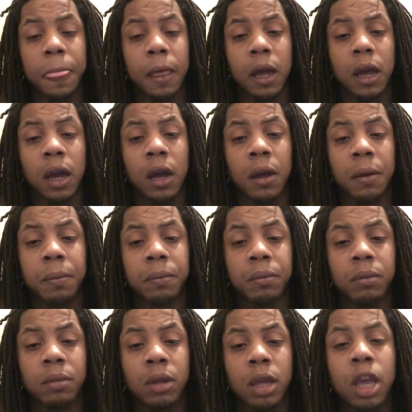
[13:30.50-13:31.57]

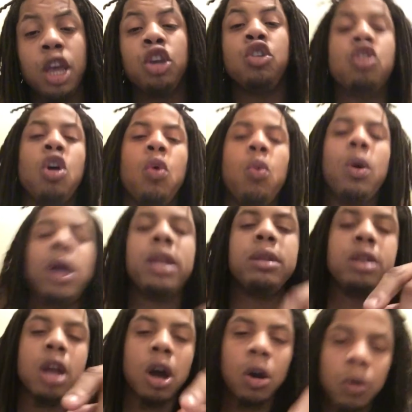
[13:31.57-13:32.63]
You know what?
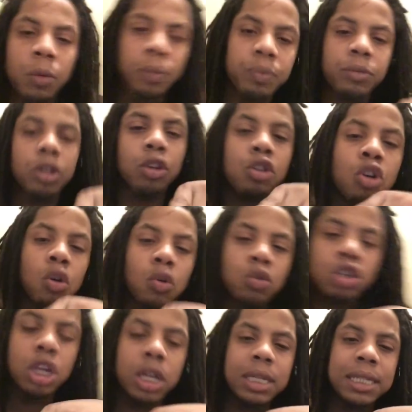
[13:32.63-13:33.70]
No, you know
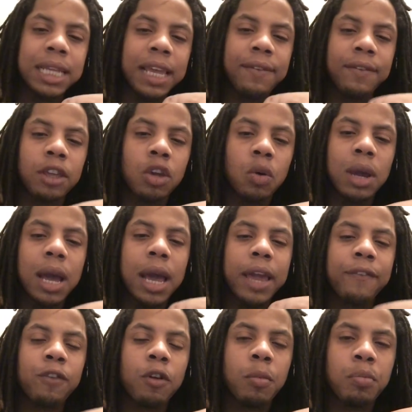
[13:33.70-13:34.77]
who's gonna save
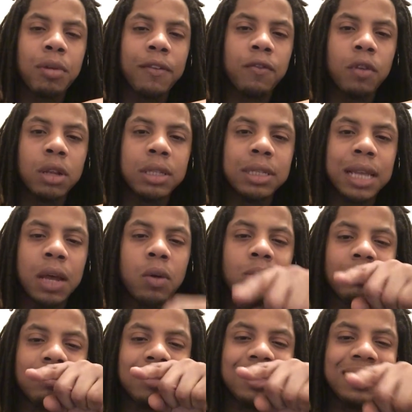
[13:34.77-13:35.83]
KyouKai if her breath runs
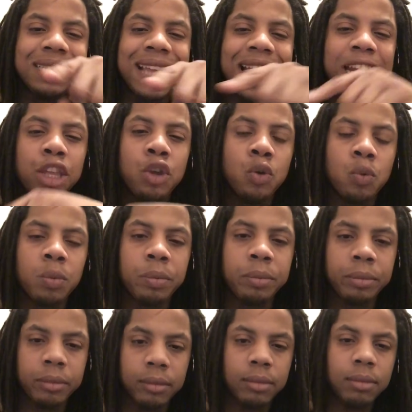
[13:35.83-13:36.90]
out? Denyu.
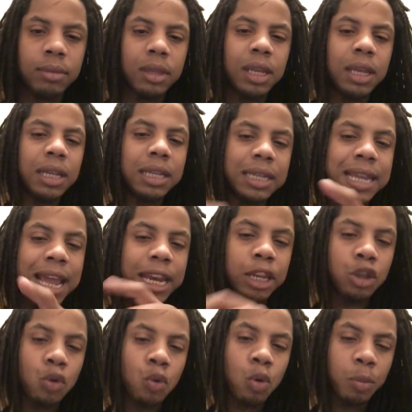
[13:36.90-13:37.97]

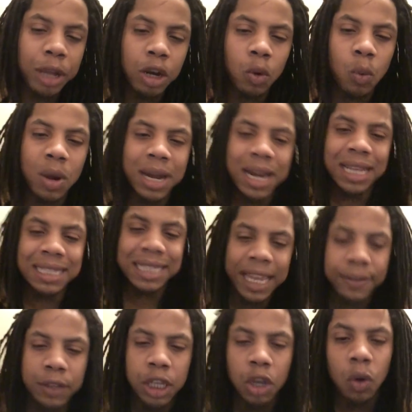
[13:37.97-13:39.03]
Denyu will be the one that
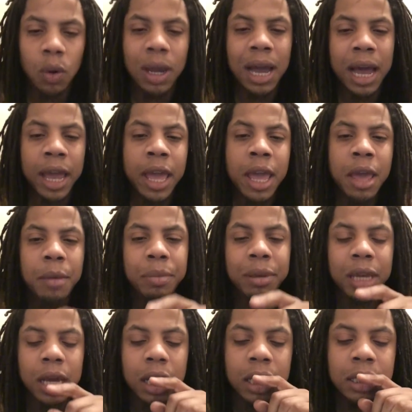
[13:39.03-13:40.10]
saves KyouKai,
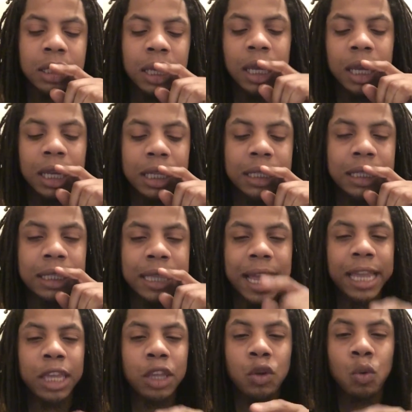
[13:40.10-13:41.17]
because
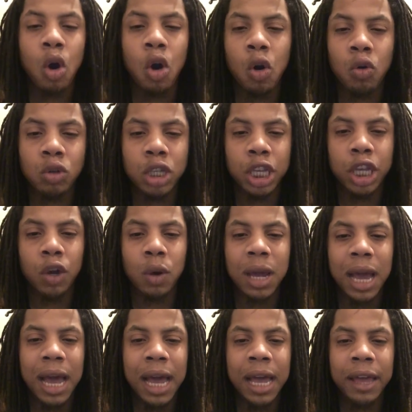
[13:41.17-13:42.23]
Denyu owes
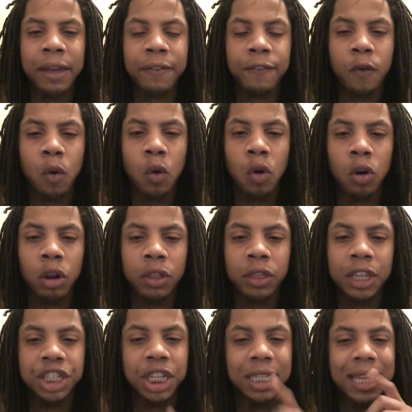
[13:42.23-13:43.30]
KyouKai for
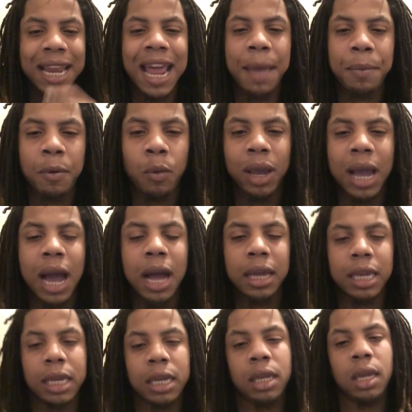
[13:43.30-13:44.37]
the shit that happened with
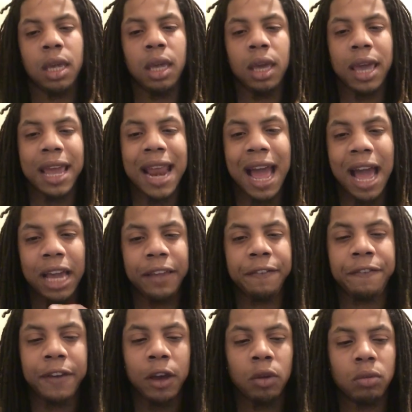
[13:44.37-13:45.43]
Kanki and how he
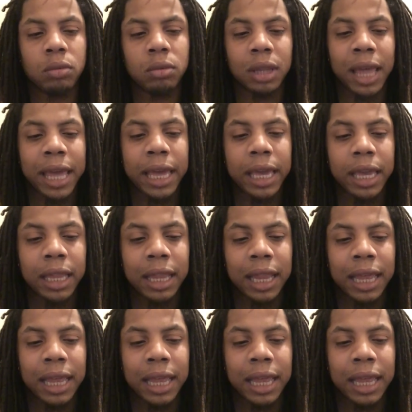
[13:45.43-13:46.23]
felt like.